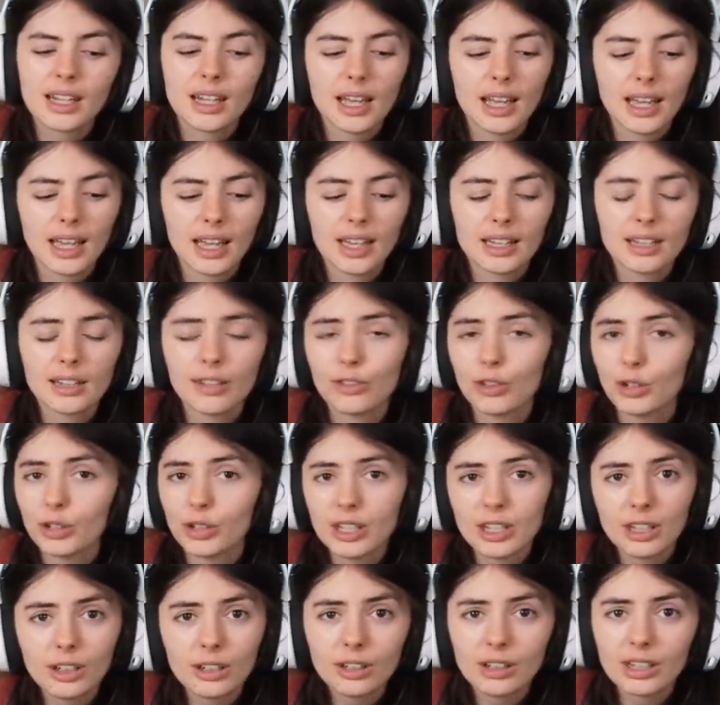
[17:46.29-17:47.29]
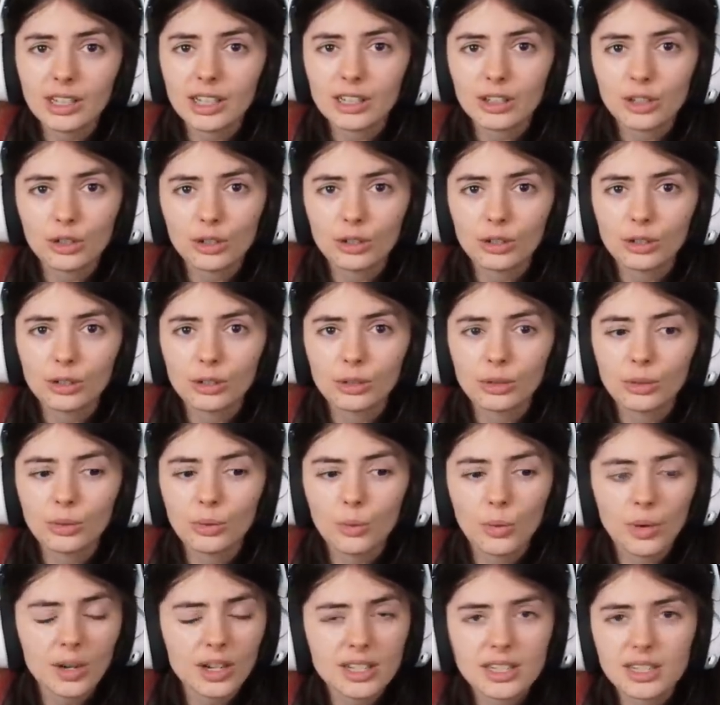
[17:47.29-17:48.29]
And if you're here and you
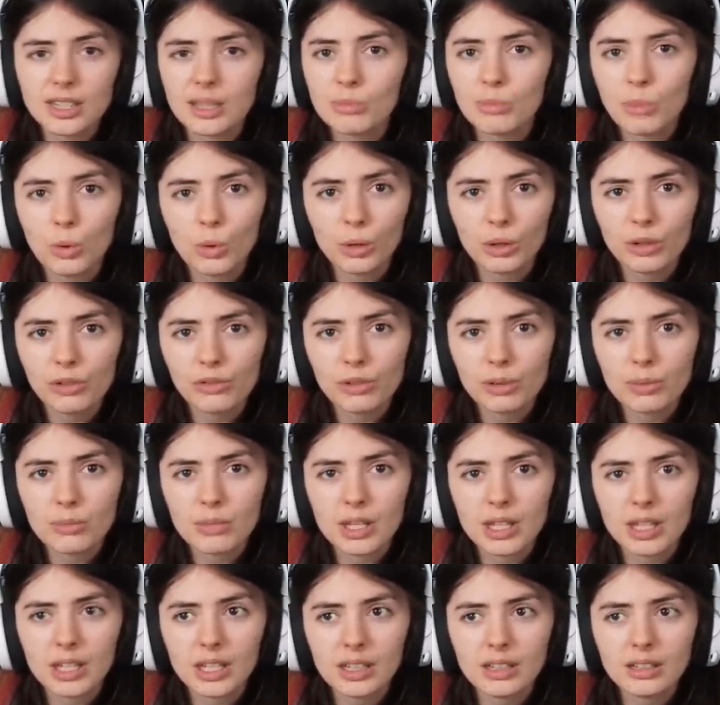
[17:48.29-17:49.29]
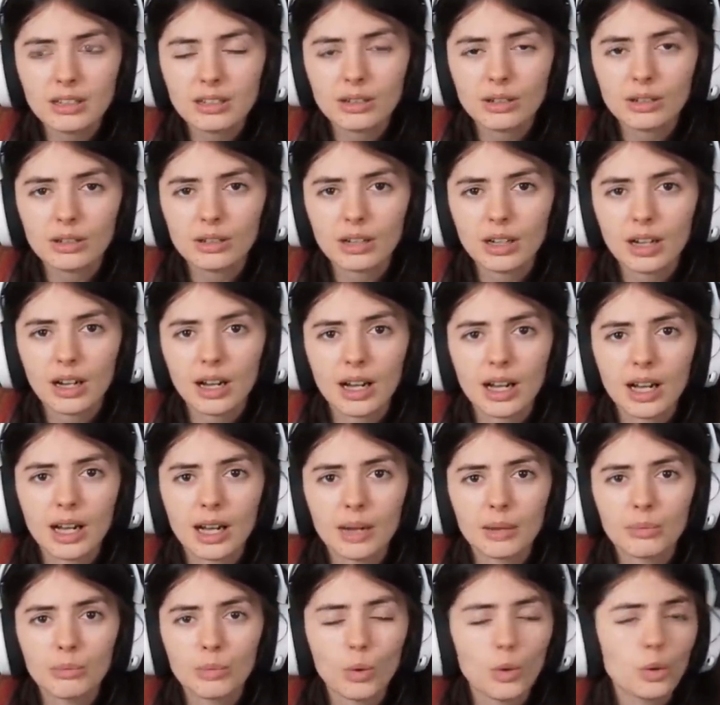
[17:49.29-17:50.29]
want to see more from me,
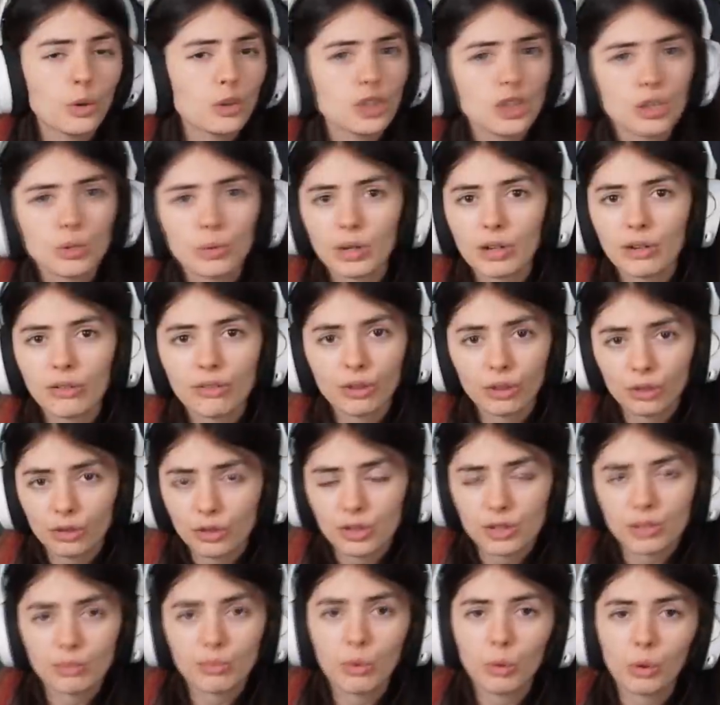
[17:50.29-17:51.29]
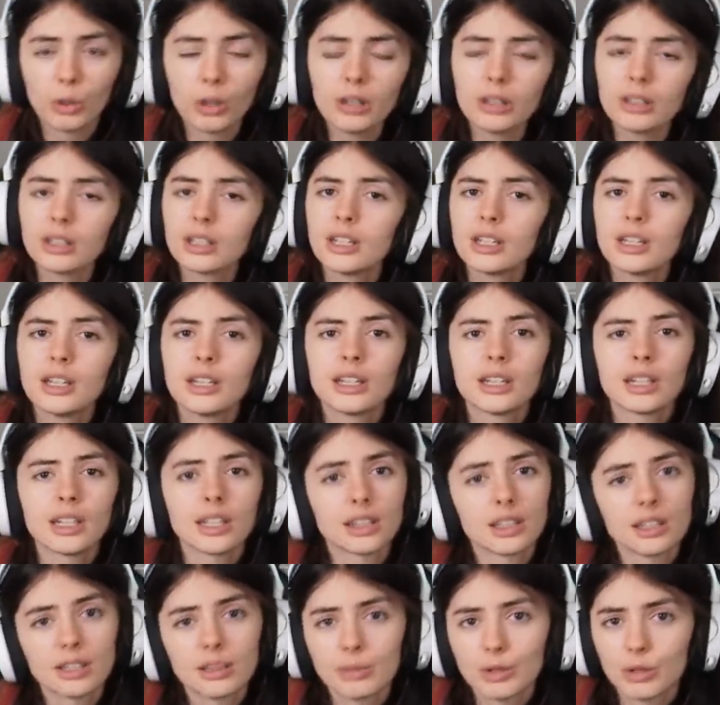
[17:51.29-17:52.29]
or just want to further support,
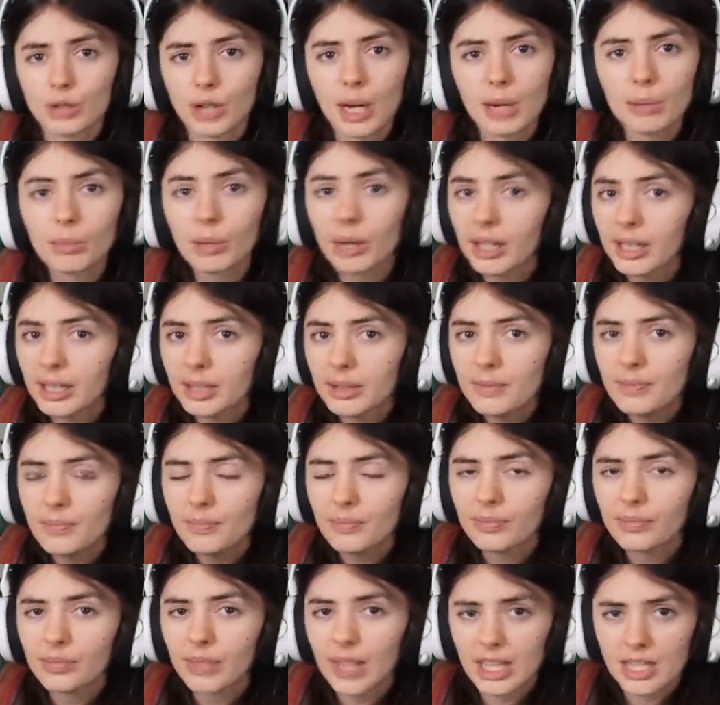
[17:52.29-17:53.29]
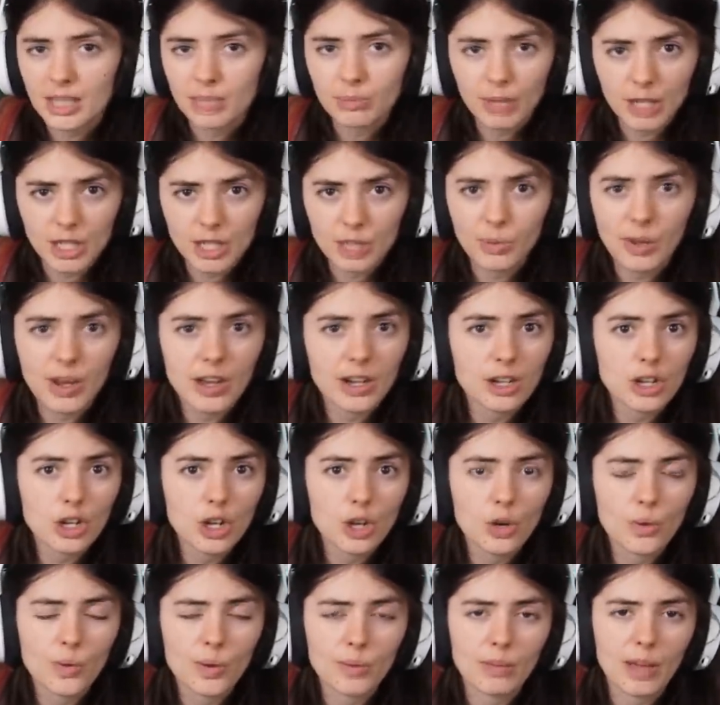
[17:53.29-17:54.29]
hit the subscribe button. That's the best way to
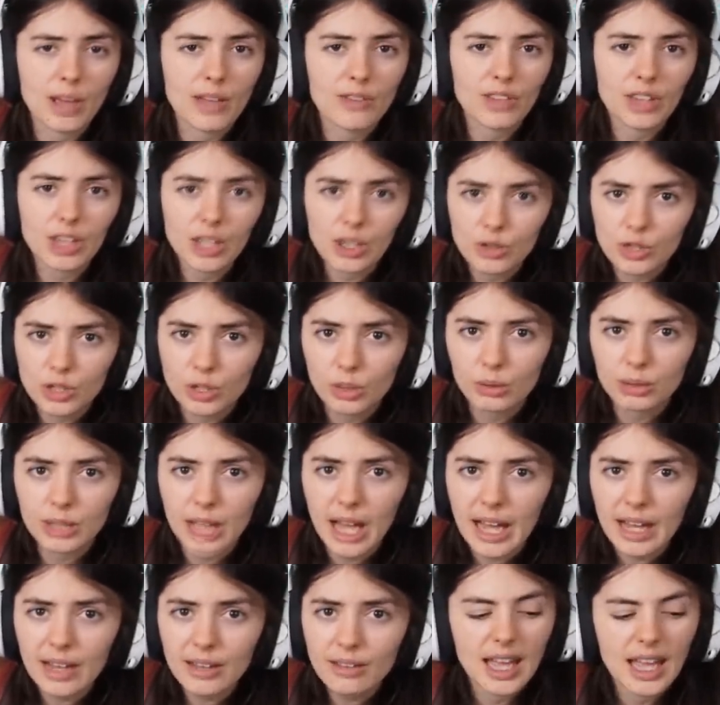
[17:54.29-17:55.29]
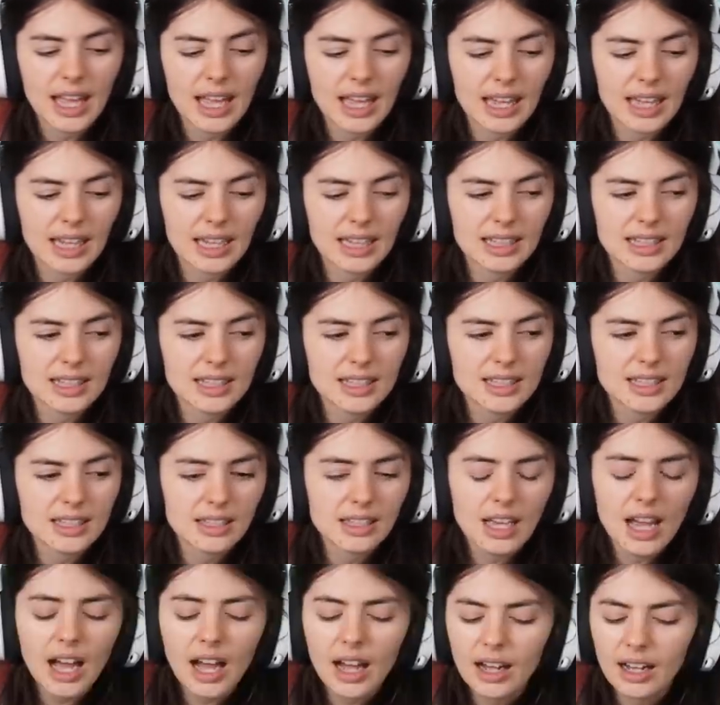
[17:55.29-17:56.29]
know when my videos go live. And
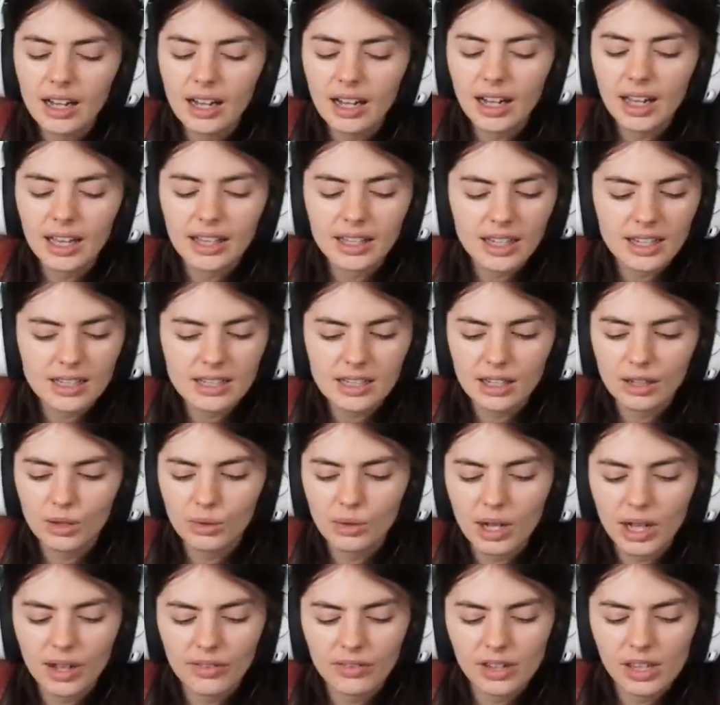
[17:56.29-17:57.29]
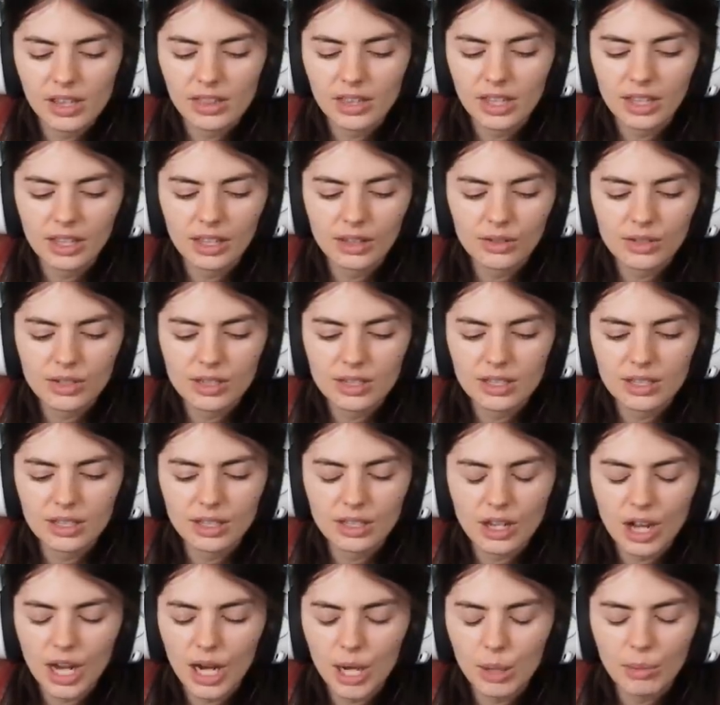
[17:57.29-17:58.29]
yeah, I guess I don't have anything else
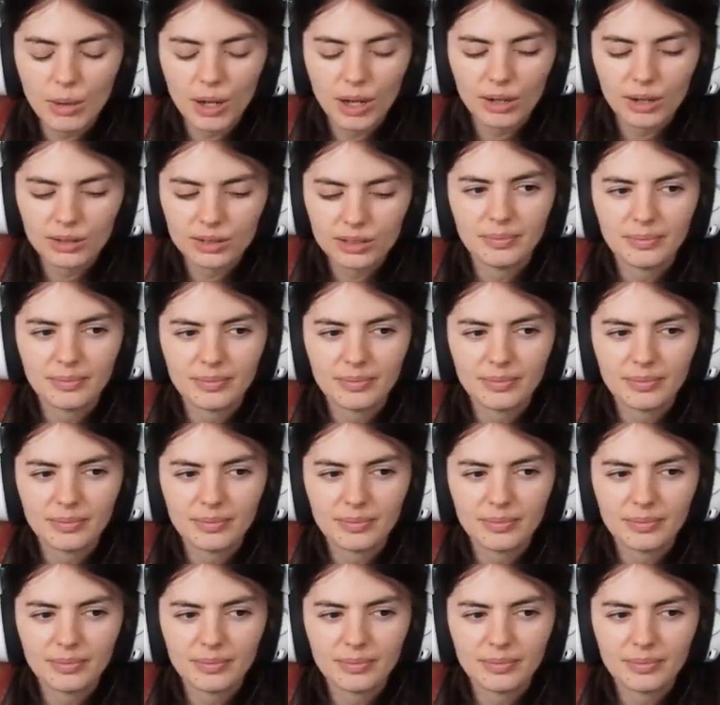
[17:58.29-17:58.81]
to talk about.